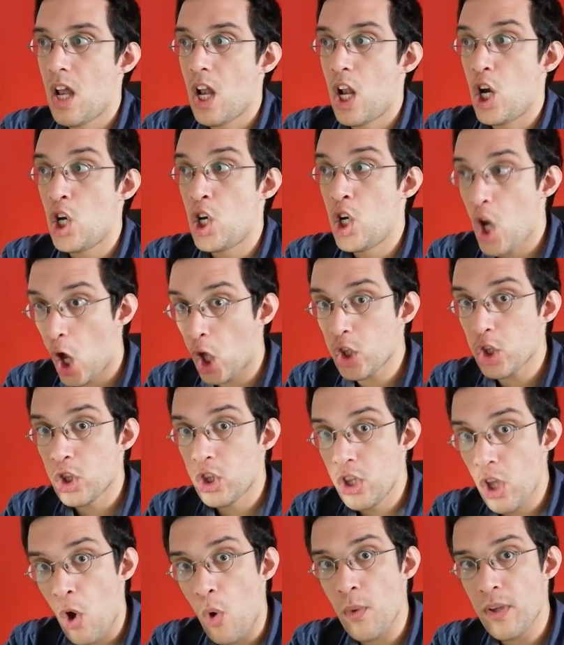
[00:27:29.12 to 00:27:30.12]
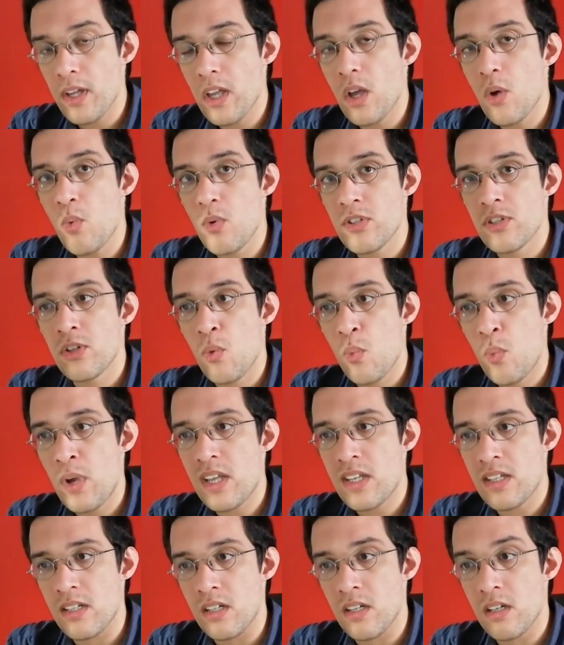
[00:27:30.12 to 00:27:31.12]
not knowing he was a
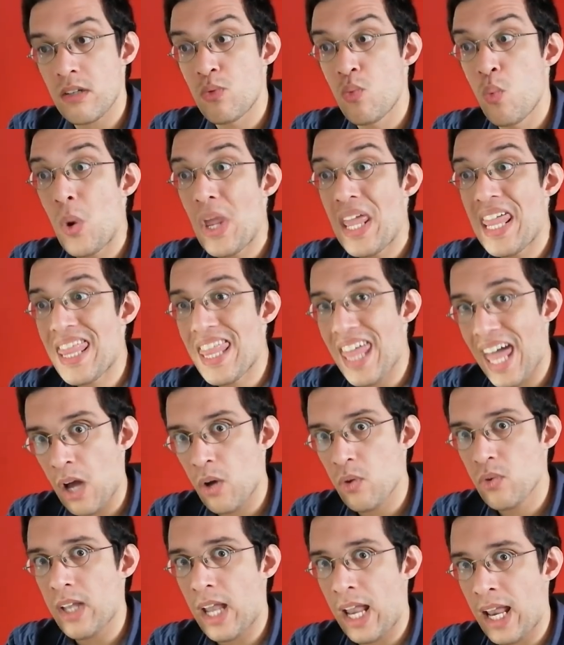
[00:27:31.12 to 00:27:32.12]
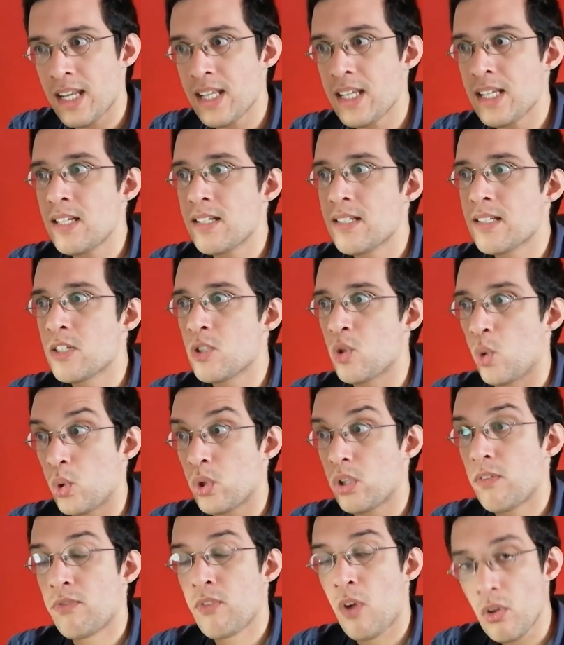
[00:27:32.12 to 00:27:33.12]
wizard without any sort
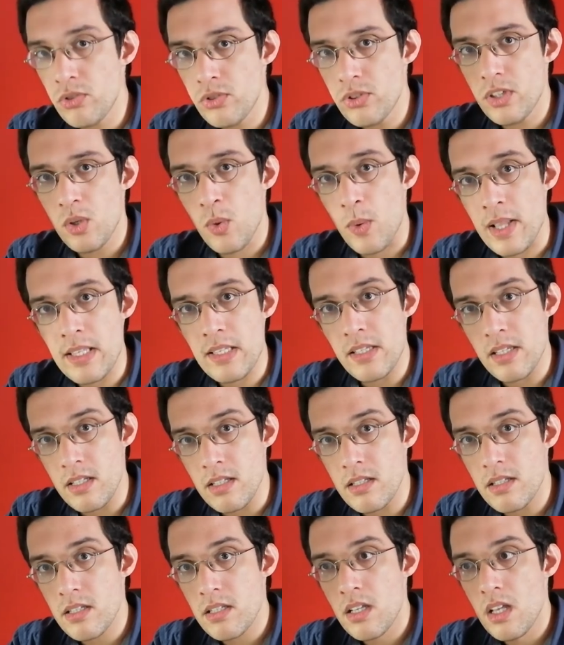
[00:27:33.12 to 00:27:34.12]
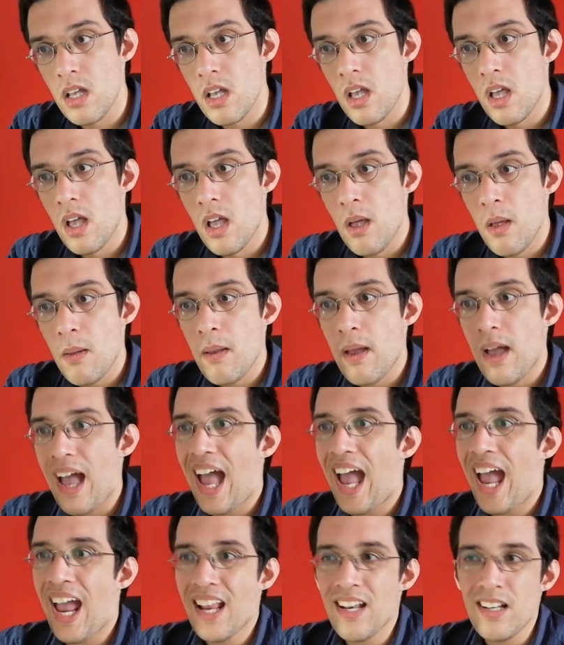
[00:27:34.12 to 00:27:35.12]
of consequences.
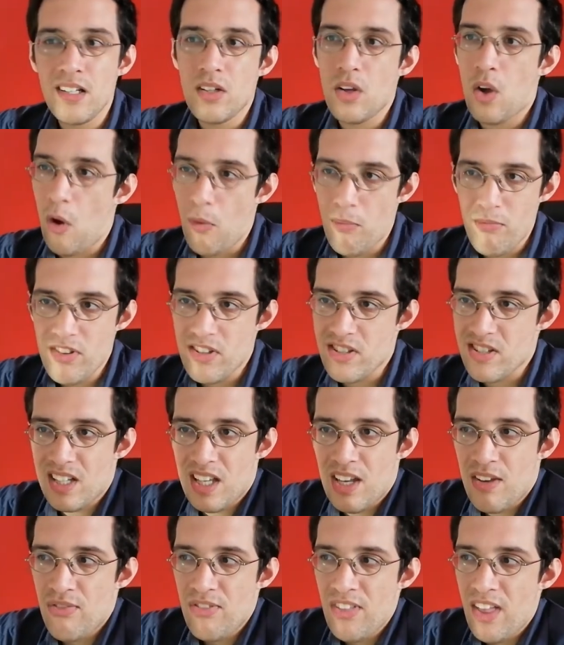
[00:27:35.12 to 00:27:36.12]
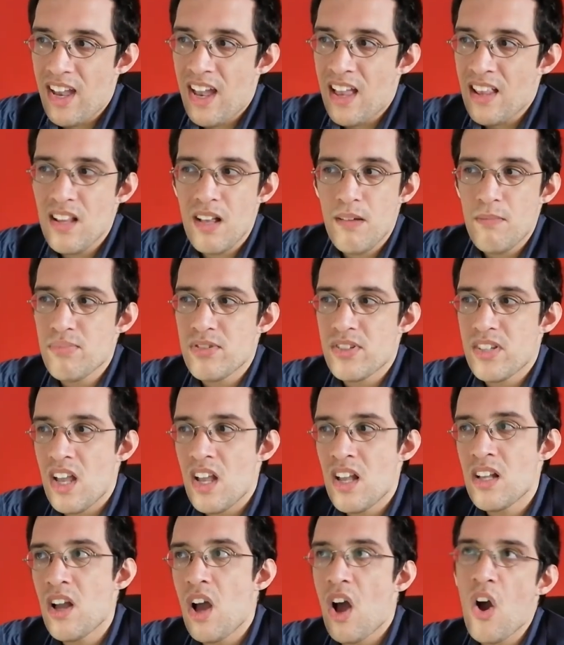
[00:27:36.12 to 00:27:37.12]
And obviously, if they end up
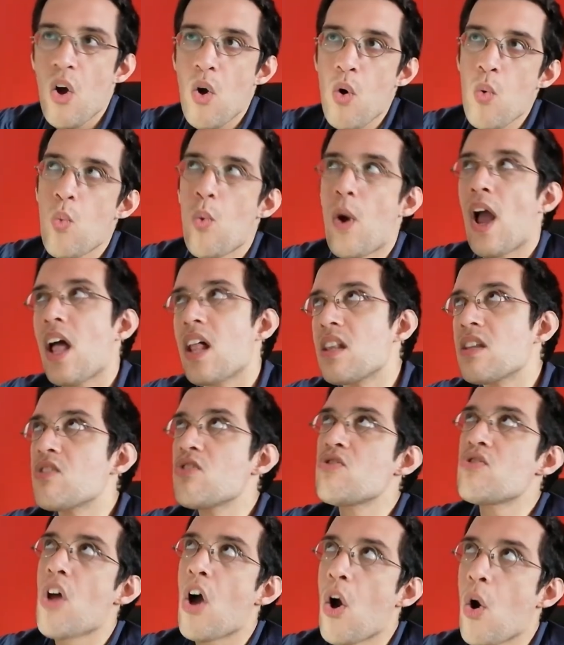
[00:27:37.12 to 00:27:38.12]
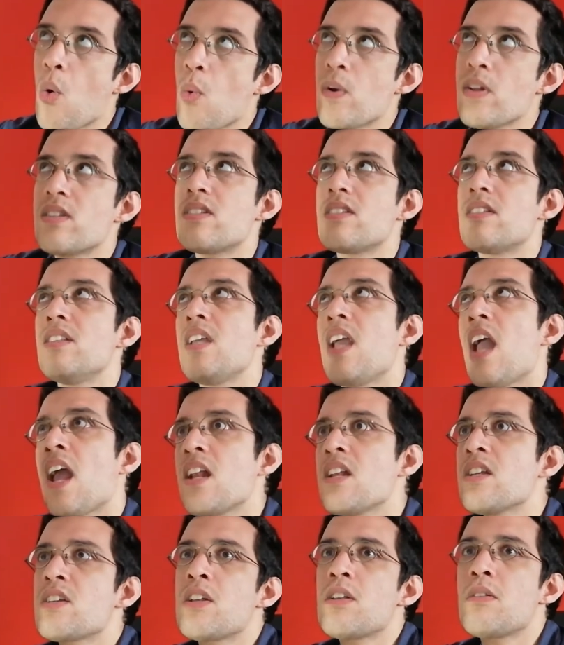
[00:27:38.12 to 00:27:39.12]
saying, oh, well, you know, it's the
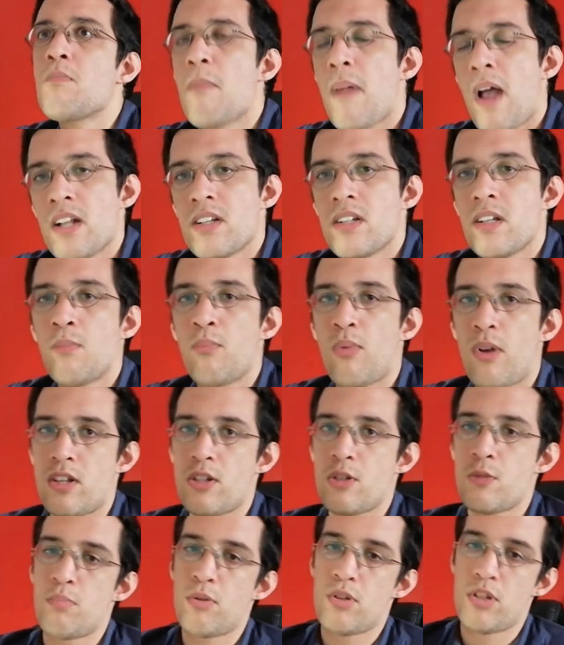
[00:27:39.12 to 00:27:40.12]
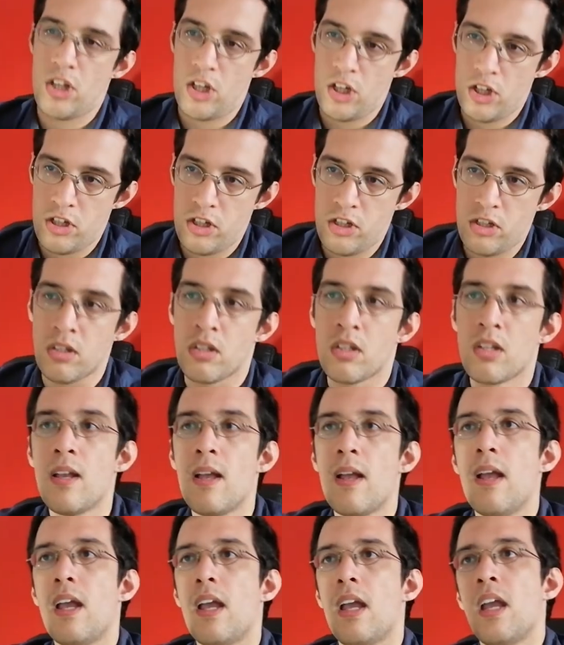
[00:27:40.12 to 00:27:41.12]
ancient magic predisposition,
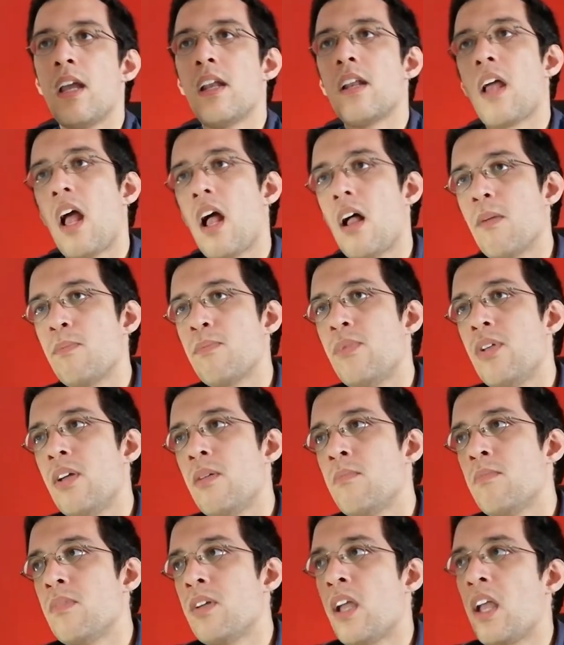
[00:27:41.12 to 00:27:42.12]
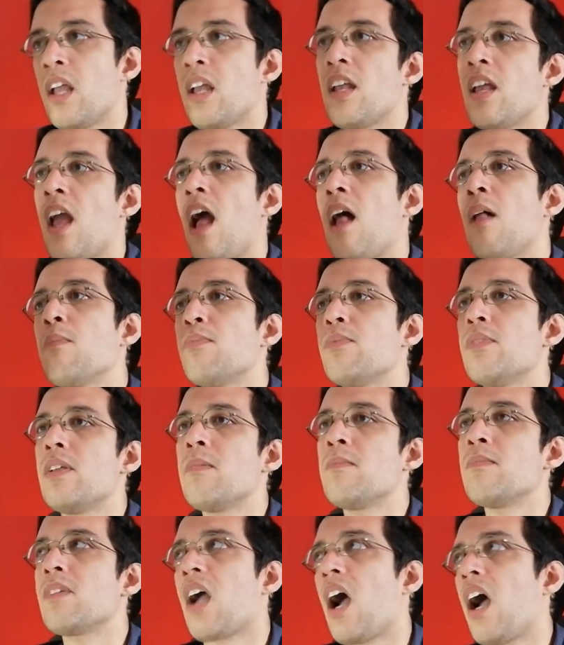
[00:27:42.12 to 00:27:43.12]
it helped him, he helped
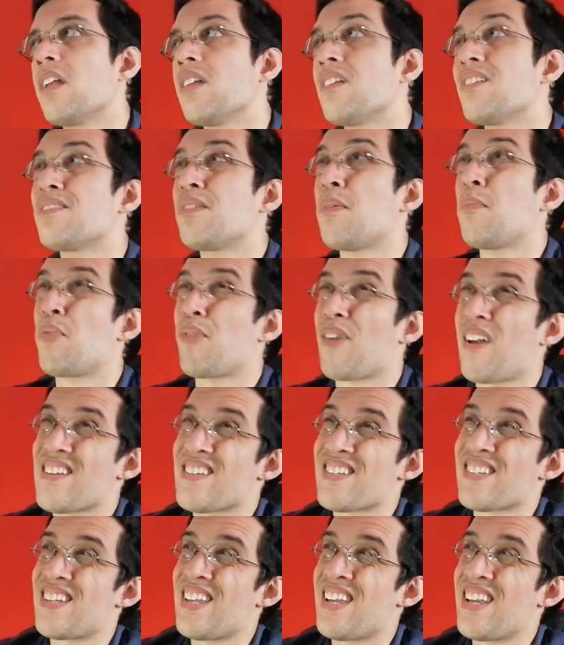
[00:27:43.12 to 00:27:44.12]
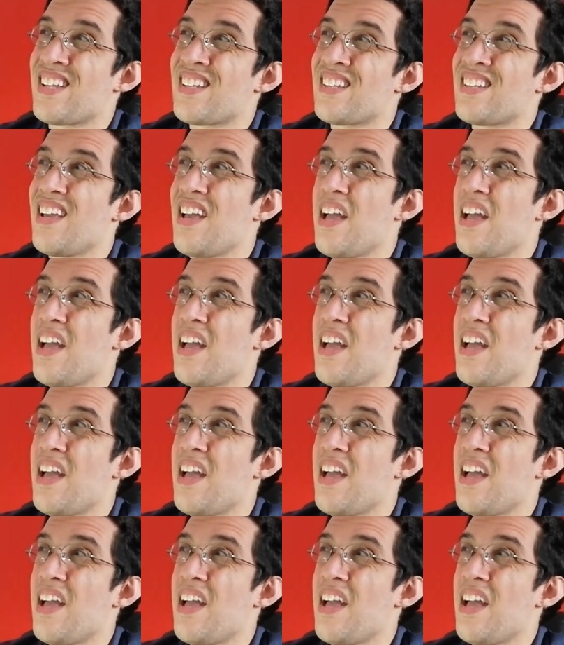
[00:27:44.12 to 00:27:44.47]
him kind of suppress it,